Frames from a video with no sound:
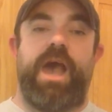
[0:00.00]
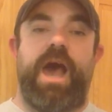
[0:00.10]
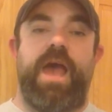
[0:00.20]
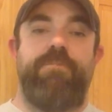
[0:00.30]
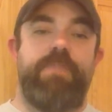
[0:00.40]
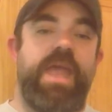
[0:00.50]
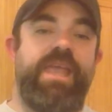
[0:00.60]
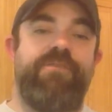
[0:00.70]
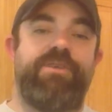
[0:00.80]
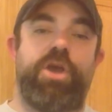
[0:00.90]
I may
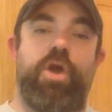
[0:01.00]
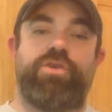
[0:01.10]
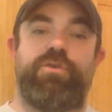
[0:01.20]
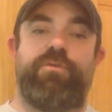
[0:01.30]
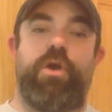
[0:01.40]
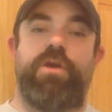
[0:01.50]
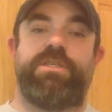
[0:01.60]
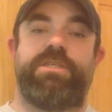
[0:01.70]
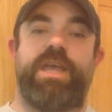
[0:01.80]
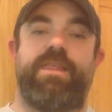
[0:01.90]
even go so far as
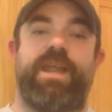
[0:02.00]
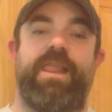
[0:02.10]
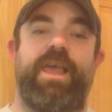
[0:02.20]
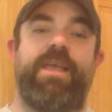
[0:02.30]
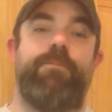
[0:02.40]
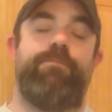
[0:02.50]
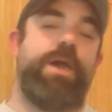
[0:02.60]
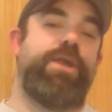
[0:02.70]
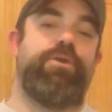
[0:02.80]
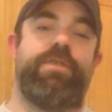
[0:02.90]
to say that I like it
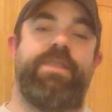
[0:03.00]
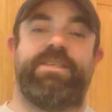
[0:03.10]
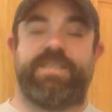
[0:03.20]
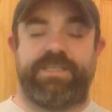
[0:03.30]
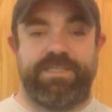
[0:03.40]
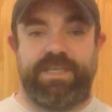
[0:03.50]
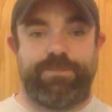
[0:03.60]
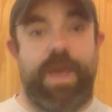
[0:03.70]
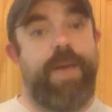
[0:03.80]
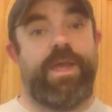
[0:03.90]
better than the 66
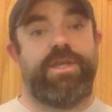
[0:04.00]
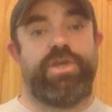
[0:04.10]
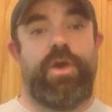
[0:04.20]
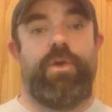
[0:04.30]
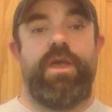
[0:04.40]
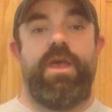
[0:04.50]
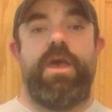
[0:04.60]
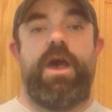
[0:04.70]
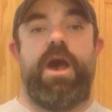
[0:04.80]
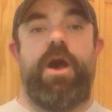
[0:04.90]
Batman show,
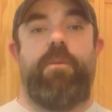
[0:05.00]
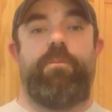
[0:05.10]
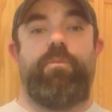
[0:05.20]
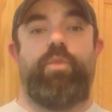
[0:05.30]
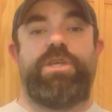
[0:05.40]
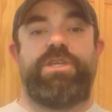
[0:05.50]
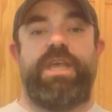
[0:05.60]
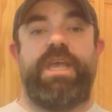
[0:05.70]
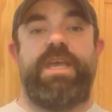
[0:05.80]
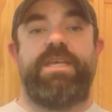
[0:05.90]
which
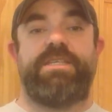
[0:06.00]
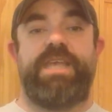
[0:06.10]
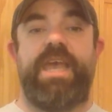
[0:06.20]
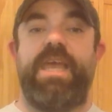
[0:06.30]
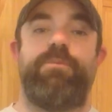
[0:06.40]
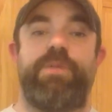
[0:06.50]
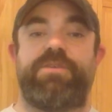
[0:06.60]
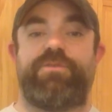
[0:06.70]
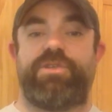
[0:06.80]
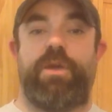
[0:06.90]
is hit and miss
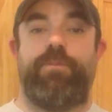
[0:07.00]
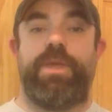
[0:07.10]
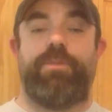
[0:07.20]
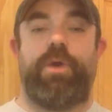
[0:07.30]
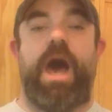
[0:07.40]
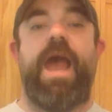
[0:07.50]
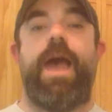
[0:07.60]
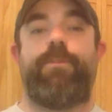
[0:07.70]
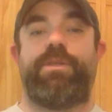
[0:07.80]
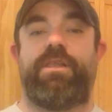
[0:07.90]
for some people. I
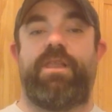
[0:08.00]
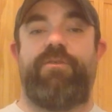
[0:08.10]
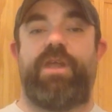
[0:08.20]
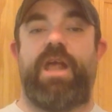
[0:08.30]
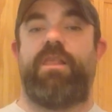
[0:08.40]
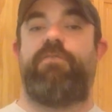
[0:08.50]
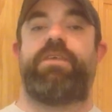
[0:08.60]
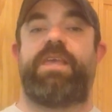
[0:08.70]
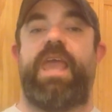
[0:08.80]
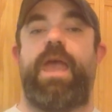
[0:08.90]
happen to love it. I love
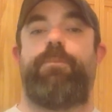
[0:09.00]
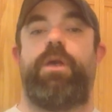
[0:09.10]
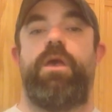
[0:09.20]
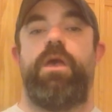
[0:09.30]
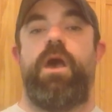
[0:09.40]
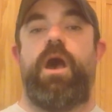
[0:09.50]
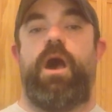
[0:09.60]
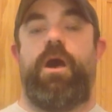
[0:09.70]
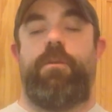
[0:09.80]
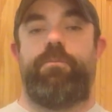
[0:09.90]
the camp
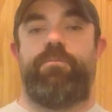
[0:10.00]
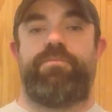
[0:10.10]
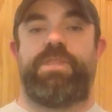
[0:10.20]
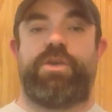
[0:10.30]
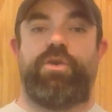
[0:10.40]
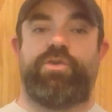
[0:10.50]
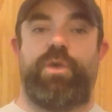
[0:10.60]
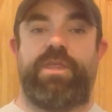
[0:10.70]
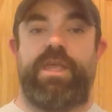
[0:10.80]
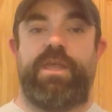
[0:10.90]
that goes
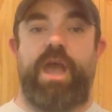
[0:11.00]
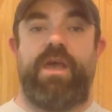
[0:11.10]
with it.